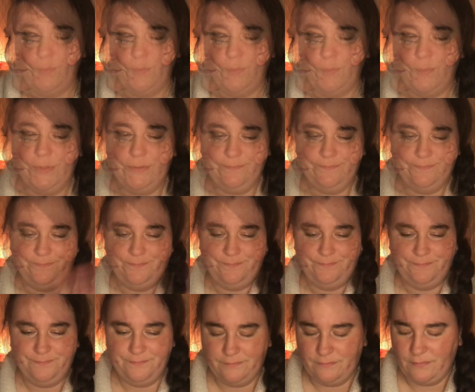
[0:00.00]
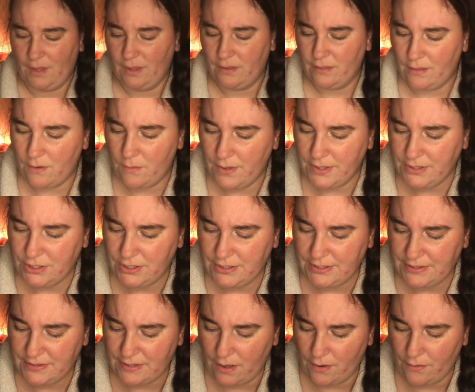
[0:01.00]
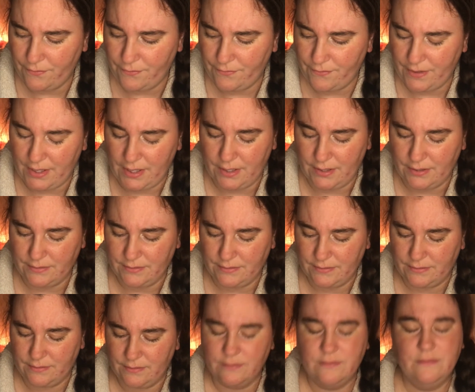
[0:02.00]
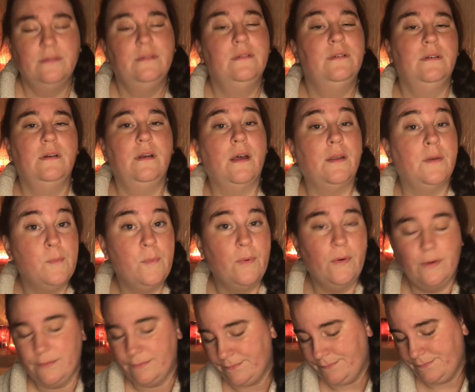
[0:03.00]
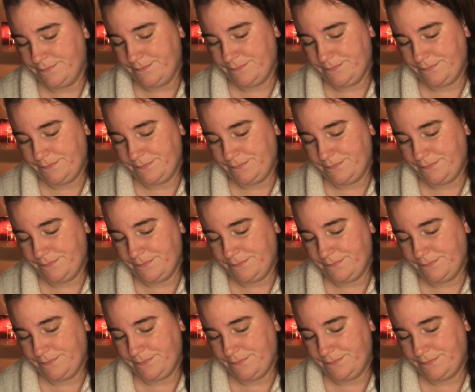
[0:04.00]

Nope. The question itself is not important.